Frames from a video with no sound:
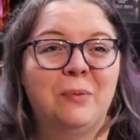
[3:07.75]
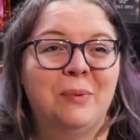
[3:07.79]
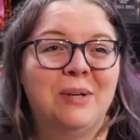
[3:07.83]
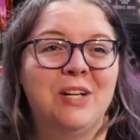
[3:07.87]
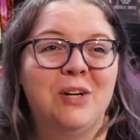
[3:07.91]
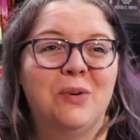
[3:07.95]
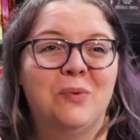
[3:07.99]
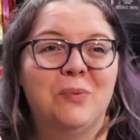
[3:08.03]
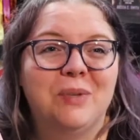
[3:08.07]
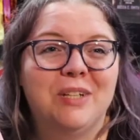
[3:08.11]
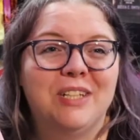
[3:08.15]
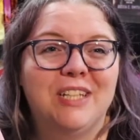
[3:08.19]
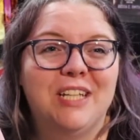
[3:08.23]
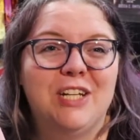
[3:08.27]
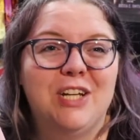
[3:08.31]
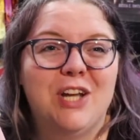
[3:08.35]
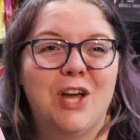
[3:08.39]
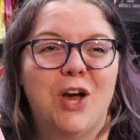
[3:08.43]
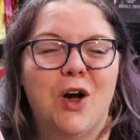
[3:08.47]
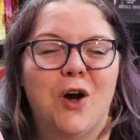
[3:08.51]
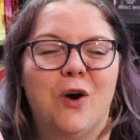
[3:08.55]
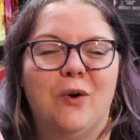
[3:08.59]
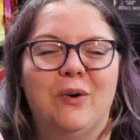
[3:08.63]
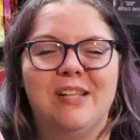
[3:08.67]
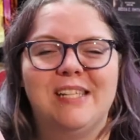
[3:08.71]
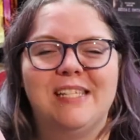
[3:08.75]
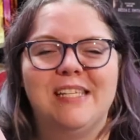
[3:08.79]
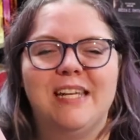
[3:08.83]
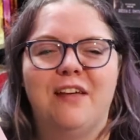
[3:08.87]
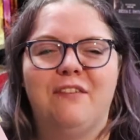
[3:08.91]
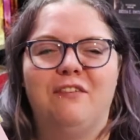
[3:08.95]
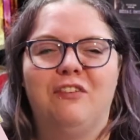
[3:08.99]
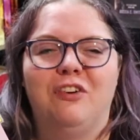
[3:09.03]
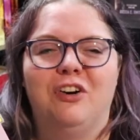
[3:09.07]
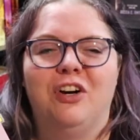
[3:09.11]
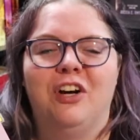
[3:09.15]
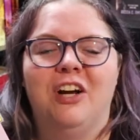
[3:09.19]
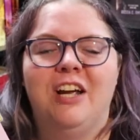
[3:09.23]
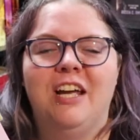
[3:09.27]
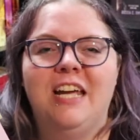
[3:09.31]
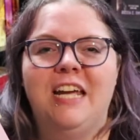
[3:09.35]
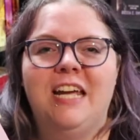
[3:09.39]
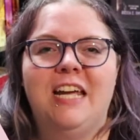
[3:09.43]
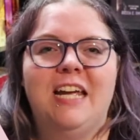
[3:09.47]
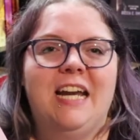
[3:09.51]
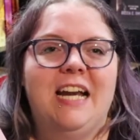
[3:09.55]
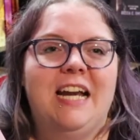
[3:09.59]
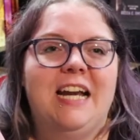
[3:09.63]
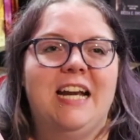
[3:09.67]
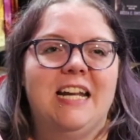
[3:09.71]
We don't really know. It's never
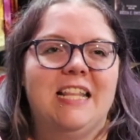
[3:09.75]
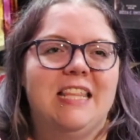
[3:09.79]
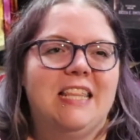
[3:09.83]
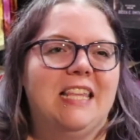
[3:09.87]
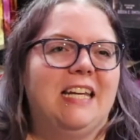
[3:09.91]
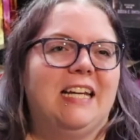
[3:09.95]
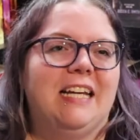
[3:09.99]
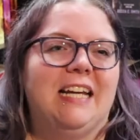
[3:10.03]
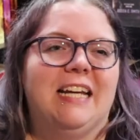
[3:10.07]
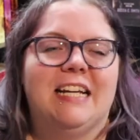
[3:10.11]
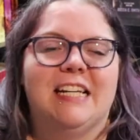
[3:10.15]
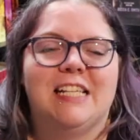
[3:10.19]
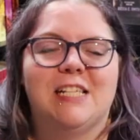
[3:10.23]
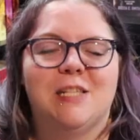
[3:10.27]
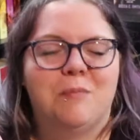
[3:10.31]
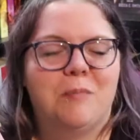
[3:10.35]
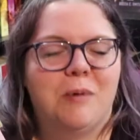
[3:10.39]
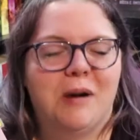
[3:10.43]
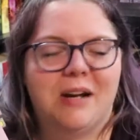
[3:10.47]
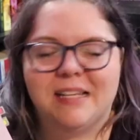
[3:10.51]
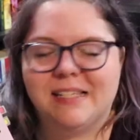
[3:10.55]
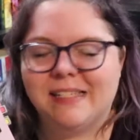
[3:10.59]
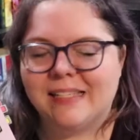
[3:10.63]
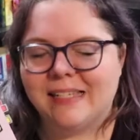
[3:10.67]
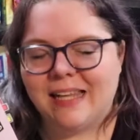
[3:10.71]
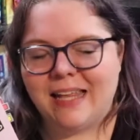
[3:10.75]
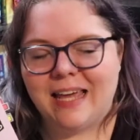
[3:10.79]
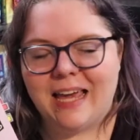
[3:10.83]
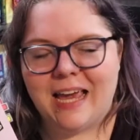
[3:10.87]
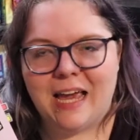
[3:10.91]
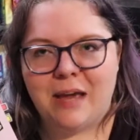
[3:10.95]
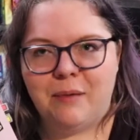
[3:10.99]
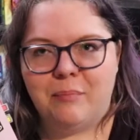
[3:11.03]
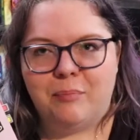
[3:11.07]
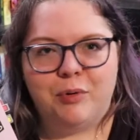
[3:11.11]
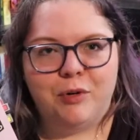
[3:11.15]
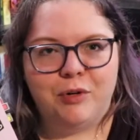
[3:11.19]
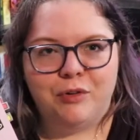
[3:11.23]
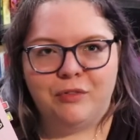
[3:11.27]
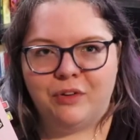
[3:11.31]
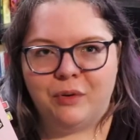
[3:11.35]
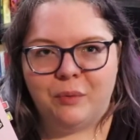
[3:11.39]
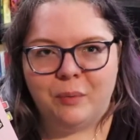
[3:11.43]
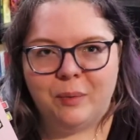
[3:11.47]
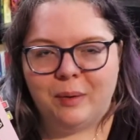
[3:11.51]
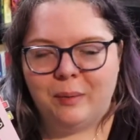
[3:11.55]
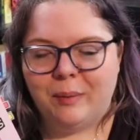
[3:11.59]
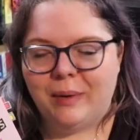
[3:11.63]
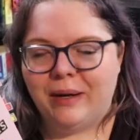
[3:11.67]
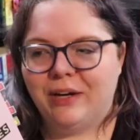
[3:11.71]
anything expressly
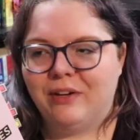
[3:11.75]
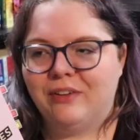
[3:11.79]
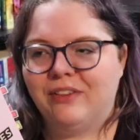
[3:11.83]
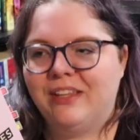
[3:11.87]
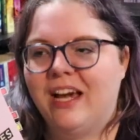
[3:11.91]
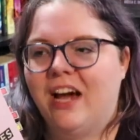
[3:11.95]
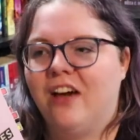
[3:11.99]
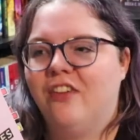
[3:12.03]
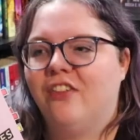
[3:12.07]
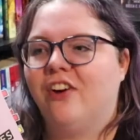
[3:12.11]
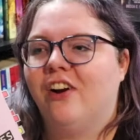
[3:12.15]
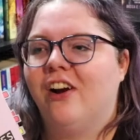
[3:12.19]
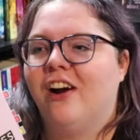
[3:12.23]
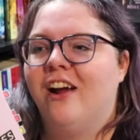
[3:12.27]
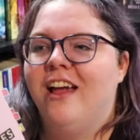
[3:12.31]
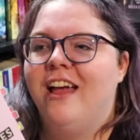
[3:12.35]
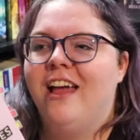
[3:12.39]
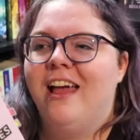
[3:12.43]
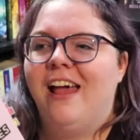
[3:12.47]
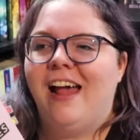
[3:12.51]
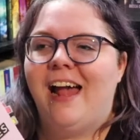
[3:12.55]
proven one way or the other.